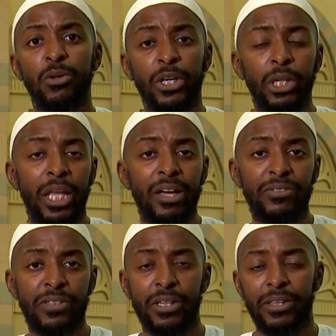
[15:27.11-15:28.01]
They
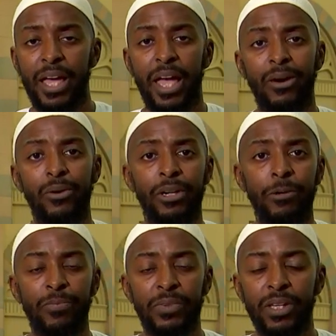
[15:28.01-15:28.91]
left that
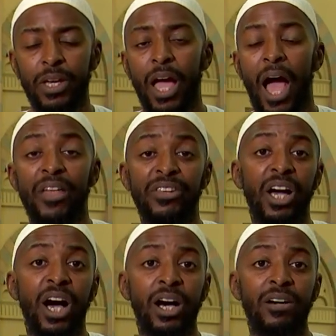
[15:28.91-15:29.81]
area, and then
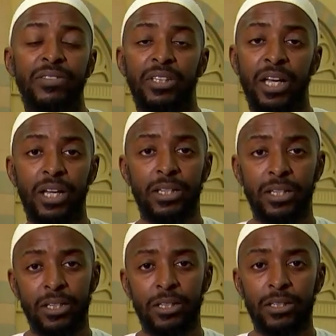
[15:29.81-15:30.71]
after that,
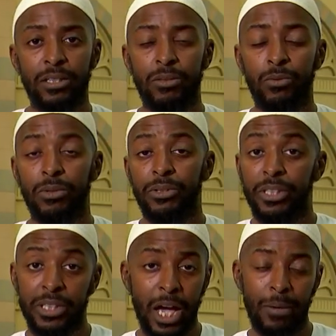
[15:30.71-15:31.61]

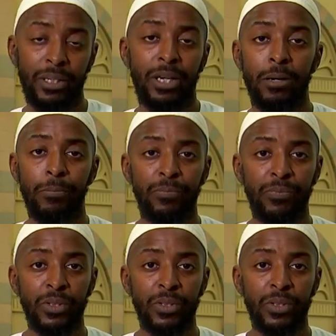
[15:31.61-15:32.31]
the time had come.